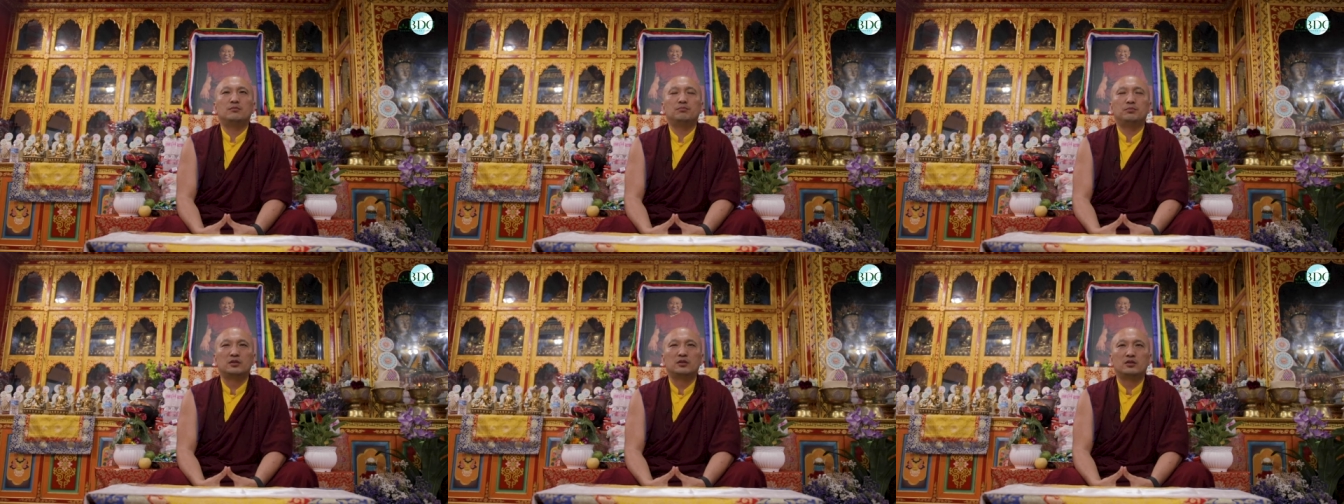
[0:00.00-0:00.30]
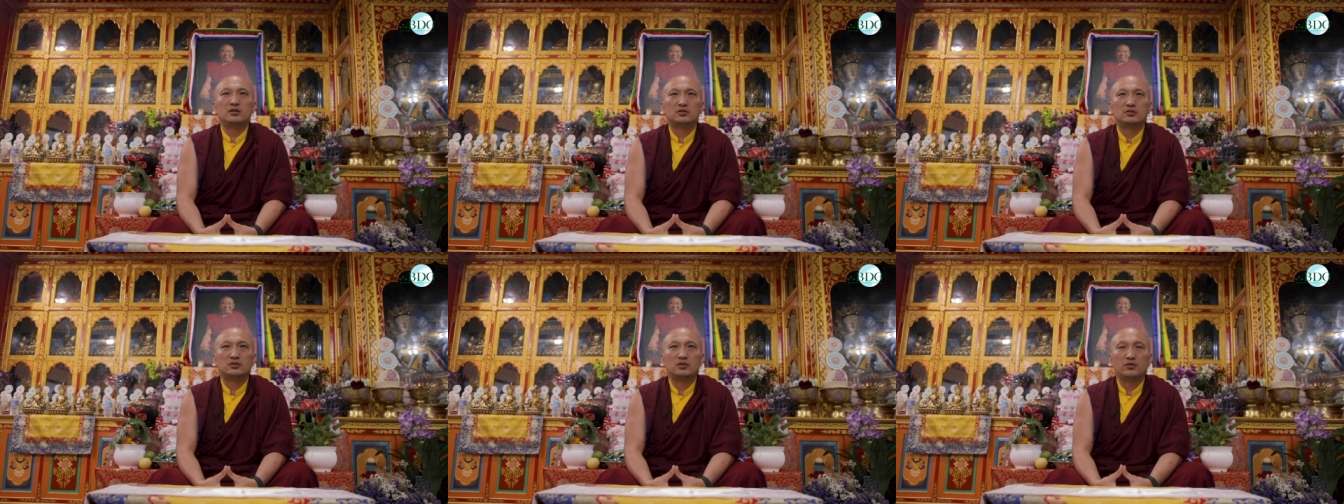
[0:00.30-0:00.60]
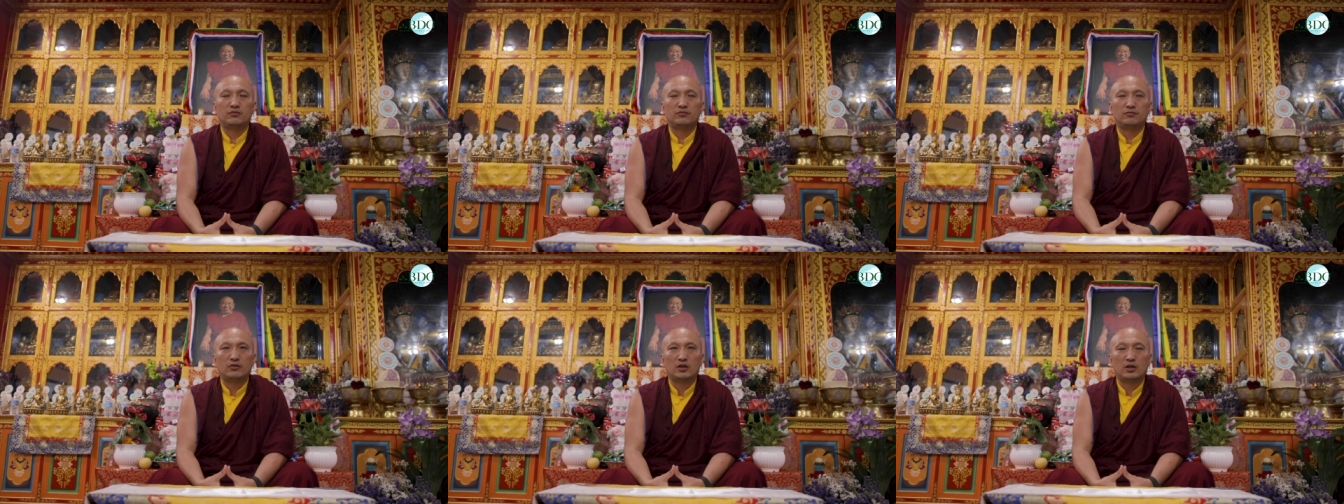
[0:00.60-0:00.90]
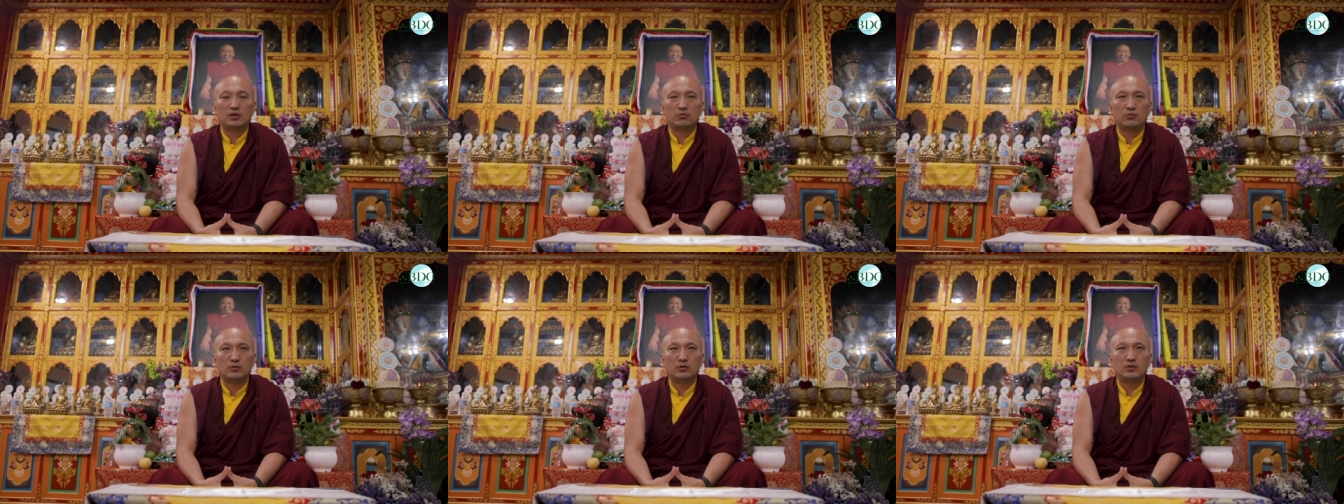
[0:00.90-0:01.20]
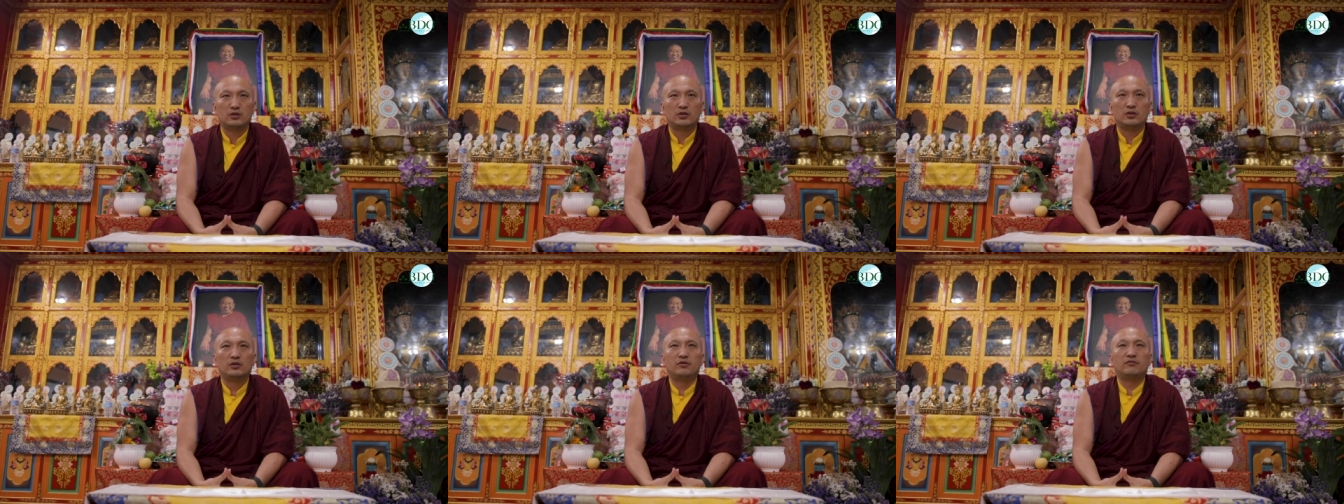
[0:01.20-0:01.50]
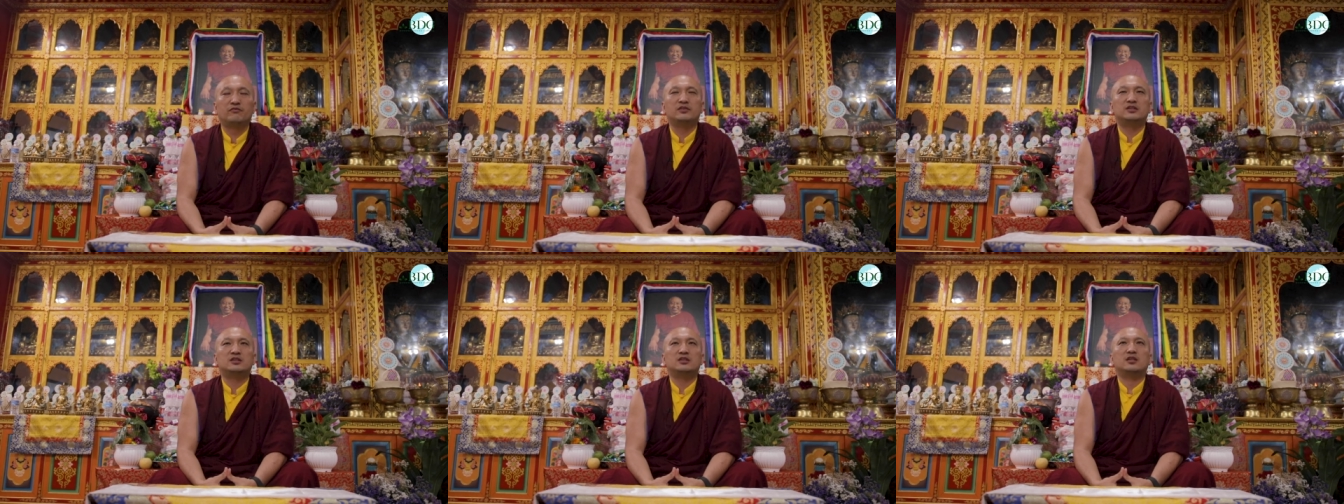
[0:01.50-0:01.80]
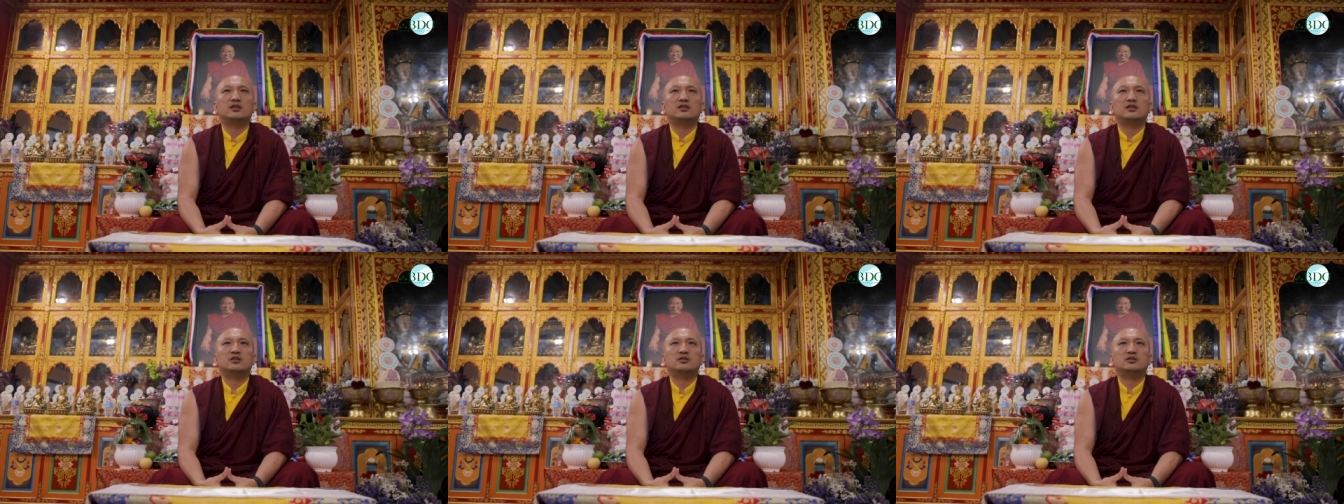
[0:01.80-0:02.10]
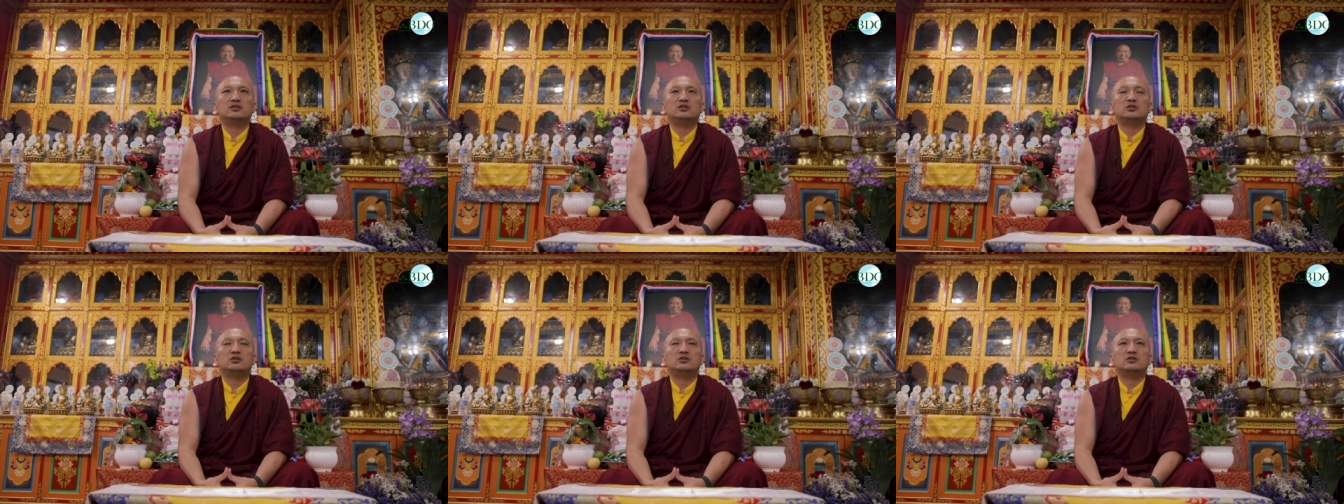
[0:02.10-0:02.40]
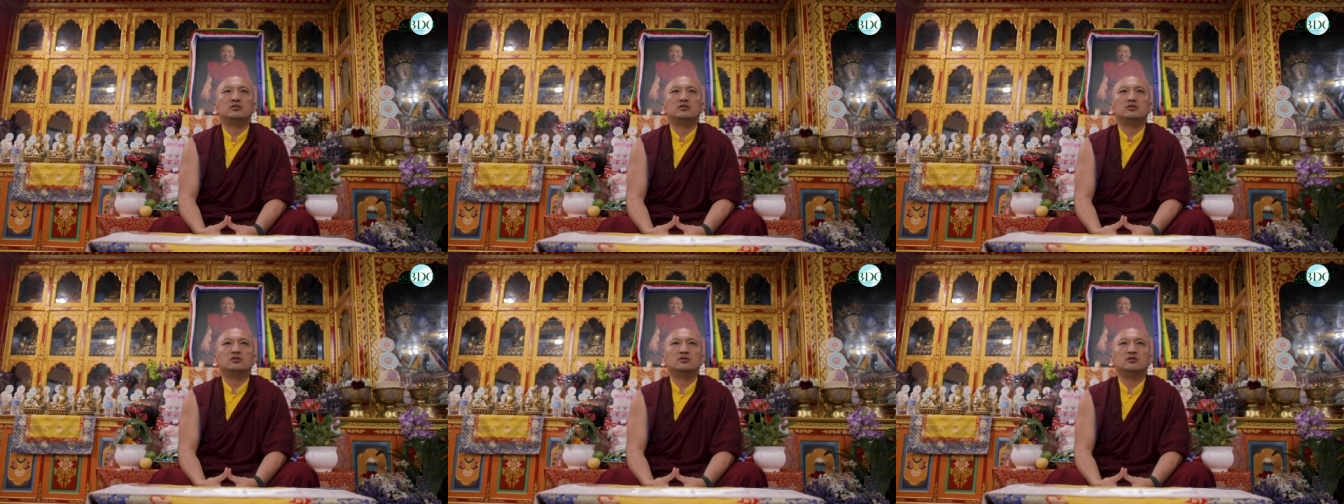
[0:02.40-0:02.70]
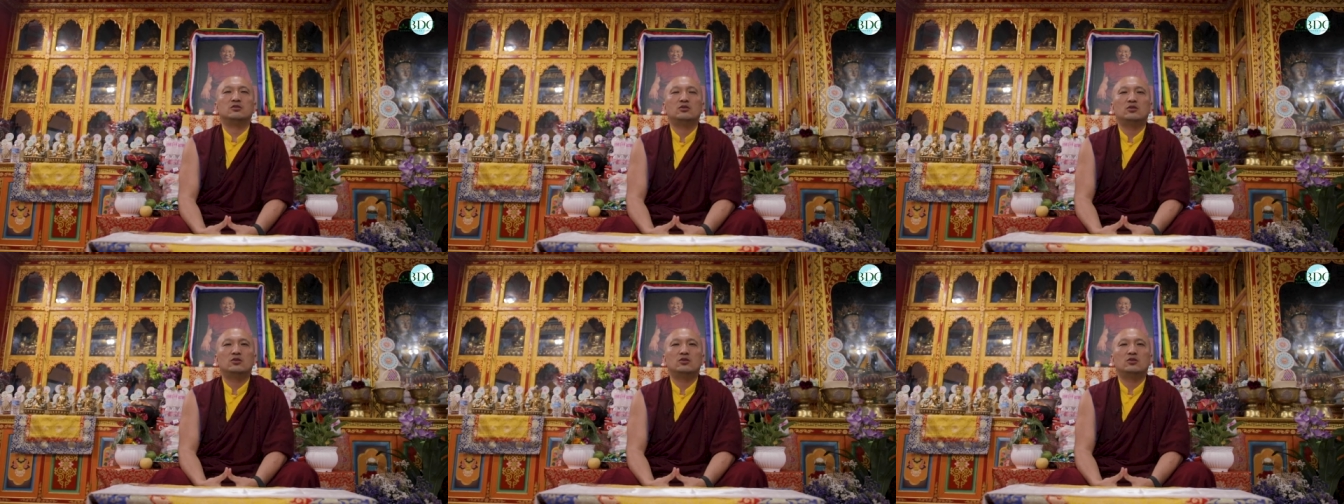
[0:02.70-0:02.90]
because of our physical condition,